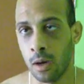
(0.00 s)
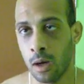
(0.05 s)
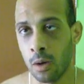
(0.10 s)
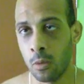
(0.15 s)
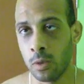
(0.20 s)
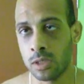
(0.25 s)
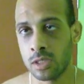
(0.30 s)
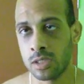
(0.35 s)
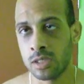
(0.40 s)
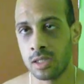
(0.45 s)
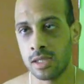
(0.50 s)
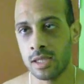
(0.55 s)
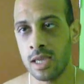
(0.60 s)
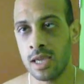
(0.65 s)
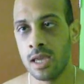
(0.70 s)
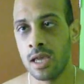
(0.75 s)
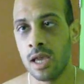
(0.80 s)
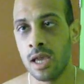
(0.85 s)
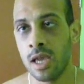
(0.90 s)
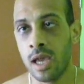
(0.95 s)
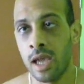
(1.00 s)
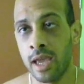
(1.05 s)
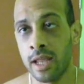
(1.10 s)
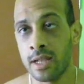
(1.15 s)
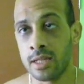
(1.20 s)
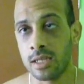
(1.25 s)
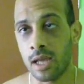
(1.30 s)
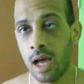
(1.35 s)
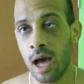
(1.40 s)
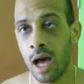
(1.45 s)
which is the key, and
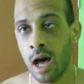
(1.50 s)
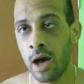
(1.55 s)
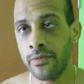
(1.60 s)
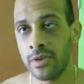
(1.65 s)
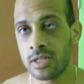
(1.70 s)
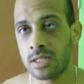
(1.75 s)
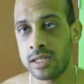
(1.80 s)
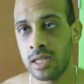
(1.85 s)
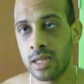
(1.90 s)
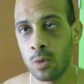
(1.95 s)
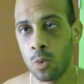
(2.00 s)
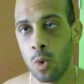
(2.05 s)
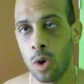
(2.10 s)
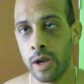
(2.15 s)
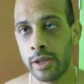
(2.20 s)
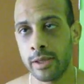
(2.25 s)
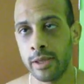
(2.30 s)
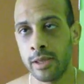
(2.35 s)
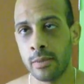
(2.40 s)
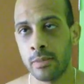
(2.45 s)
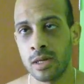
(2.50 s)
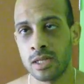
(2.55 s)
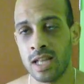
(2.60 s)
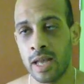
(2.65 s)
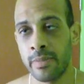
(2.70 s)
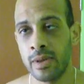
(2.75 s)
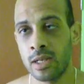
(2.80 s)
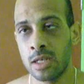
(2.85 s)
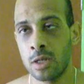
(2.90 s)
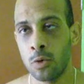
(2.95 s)
it's obviously working because
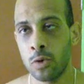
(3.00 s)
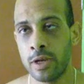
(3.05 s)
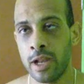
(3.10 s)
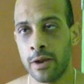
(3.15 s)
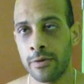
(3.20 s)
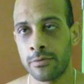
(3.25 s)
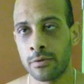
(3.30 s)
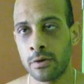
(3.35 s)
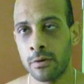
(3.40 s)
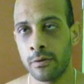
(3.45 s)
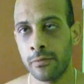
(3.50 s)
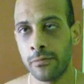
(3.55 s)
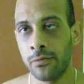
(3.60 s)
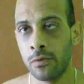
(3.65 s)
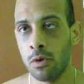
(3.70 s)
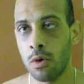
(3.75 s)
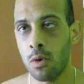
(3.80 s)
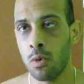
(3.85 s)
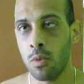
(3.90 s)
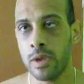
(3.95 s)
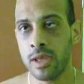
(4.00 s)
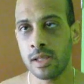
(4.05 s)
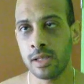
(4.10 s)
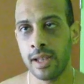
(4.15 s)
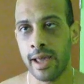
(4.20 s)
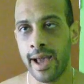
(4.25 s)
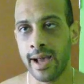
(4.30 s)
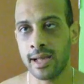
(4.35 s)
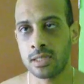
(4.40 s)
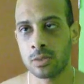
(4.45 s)
I've been doing that for a full week
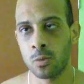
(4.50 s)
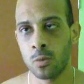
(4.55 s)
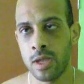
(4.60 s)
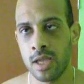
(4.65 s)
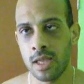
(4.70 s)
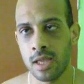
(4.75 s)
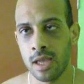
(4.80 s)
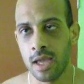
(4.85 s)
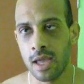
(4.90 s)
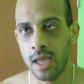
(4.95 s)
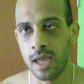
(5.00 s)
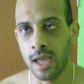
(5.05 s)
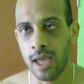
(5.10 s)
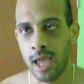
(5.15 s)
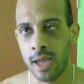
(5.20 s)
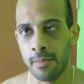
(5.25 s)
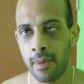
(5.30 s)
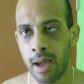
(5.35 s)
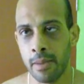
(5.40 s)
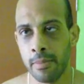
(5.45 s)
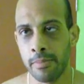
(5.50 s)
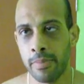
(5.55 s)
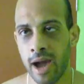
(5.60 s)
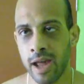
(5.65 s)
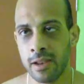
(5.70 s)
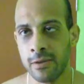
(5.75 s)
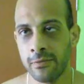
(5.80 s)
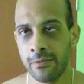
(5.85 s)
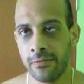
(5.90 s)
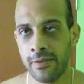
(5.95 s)
last week, and my
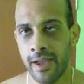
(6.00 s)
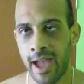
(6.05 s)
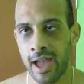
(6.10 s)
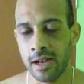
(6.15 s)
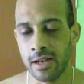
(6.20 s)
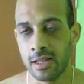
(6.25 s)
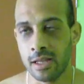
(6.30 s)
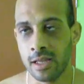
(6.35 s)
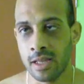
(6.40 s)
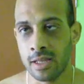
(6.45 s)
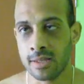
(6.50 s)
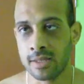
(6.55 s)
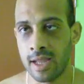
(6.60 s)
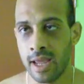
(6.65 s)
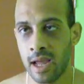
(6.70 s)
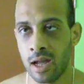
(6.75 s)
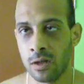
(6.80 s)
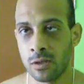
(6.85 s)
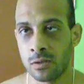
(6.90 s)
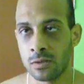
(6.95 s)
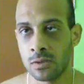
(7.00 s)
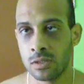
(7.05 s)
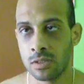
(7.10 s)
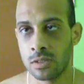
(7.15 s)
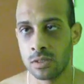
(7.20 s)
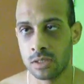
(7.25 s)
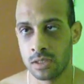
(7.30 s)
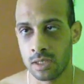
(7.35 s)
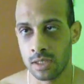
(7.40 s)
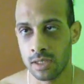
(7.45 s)
body fat is down
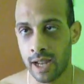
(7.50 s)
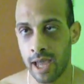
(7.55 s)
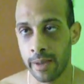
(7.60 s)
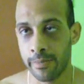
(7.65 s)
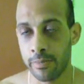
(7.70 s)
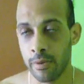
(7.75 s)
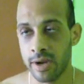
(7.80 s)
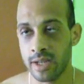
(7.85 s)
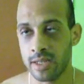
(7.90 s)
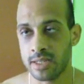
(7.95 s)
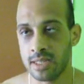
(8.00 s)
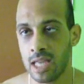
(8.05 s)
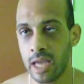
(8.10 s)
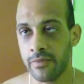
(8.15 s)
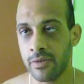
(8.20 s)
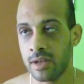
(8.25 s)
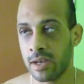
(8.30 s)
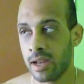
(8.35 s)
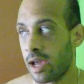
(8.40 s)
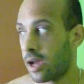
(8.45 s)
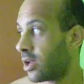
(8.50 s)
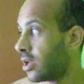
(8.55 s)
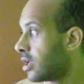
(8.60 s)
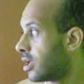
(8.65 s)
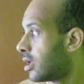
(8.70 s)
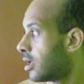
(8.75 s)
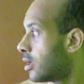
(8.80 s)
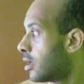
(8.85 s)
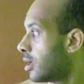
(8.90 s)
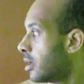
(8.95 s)
to 9.7 now.
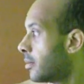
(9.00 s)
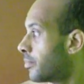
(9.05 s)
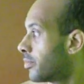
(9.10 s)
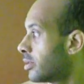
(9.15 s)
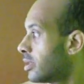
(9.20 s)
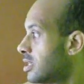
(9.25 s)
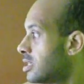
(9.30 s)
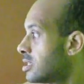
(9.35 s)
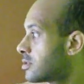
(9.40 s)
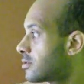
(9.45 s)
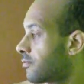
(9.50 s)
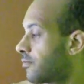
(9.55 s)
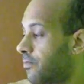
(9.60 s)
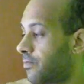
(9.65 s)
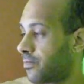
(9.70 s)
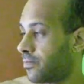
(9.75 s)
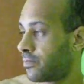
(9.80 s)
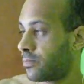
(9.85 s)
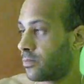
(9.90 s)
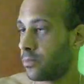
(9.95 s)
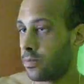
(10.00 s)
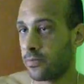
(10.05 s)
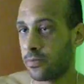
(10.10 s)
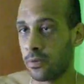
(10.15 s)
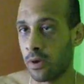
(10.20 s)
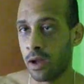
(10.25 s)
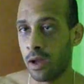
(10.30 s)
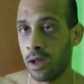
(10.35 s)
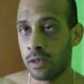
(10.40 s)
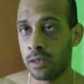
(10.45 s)
And please
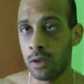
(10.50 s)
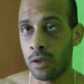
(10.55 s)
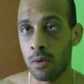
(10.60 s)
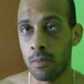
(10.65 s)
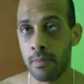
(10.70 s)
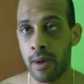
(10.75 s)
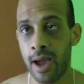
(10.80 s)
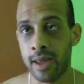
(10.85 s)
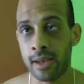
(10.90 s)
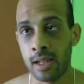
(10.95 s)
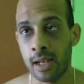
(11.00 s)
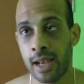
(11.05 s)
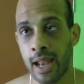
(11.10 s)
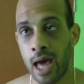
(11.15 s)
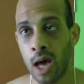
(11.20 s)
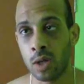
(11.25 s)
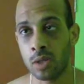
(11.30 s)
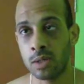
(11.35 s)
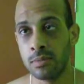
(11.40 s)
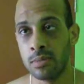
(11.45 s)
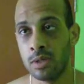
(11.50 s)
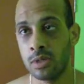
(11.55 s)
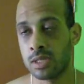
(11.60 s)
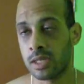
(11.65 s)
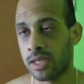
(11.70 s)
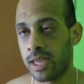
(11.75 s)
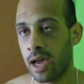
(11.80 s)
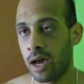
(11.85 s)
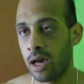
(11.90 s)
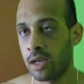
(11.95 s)
don't mind the loud
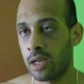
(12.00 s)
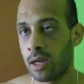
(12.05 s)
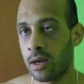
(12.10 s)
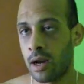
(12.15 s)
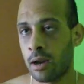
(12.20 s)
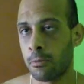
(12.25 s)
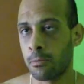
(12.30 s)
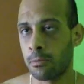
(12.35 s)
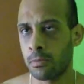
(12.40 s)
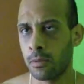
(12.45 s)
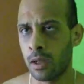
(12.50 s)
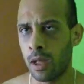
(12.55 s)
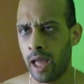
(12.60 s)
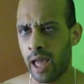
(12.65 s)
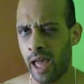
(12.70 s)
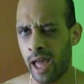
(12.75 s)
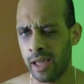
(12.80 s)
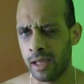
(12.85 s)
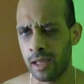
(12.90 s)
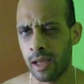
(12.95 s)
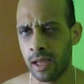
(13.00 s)
music out there. I